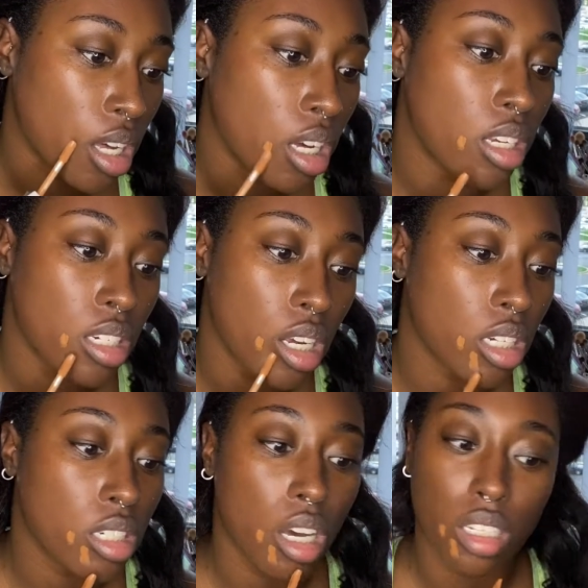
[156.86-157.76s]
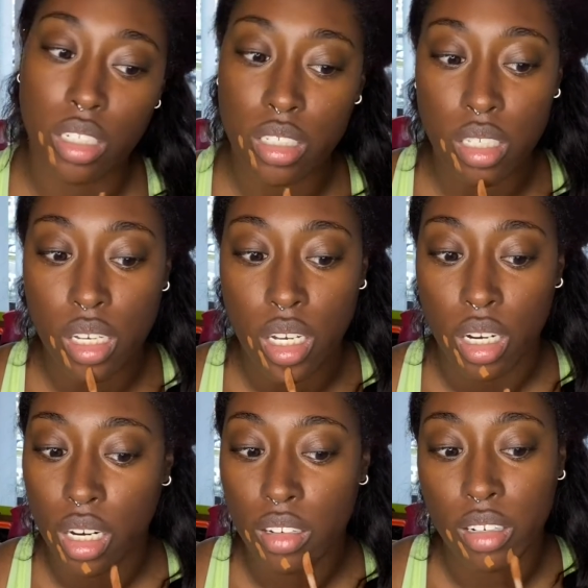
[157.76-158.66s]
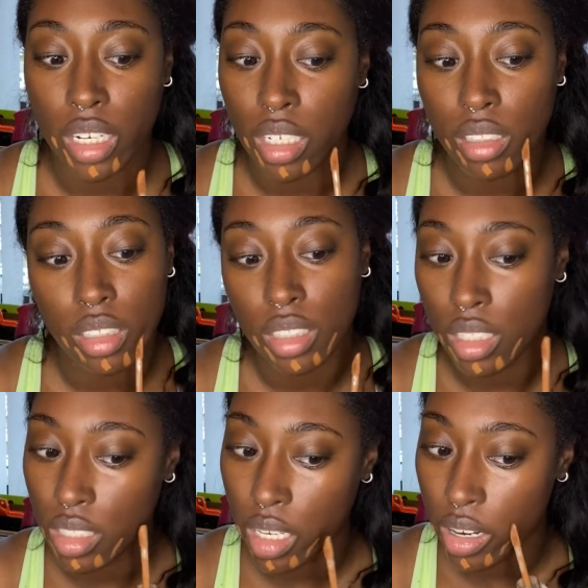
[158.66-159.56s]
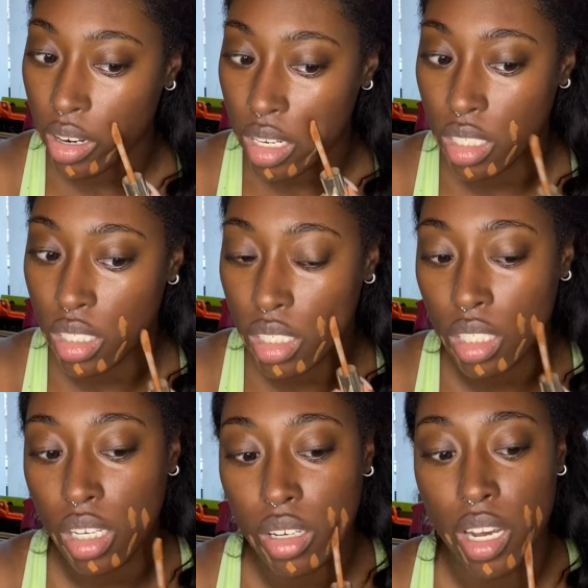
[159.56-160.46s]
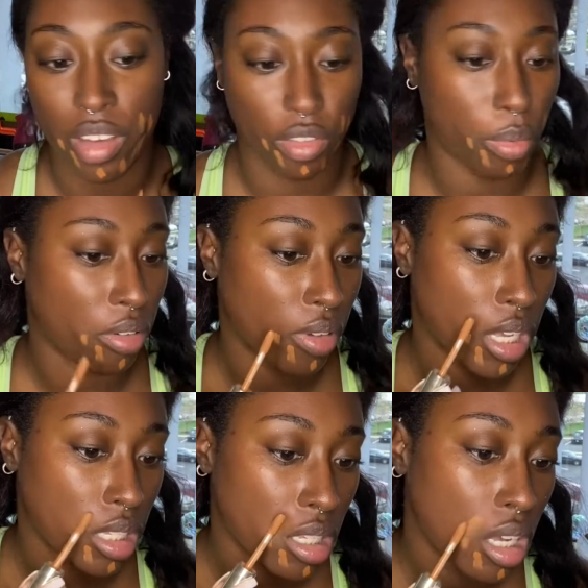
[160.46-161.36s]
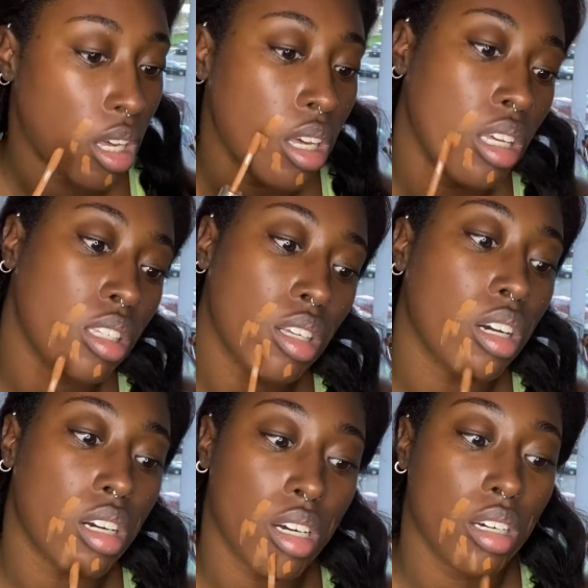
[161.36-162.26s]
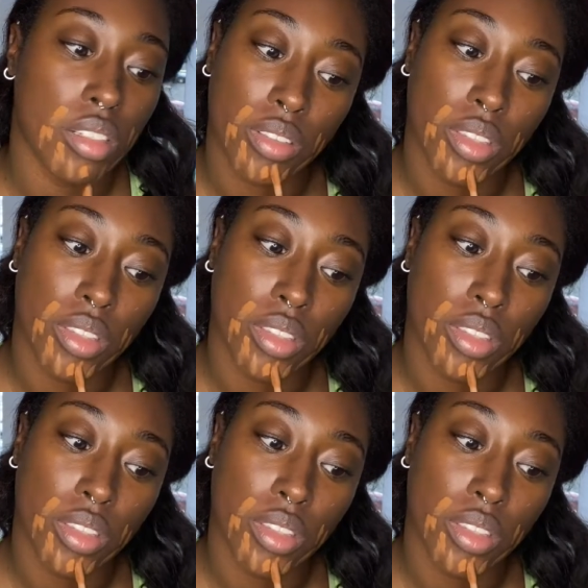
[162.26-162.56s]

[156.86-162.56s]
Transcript: and change colors around this area, since the lower half of my face is darker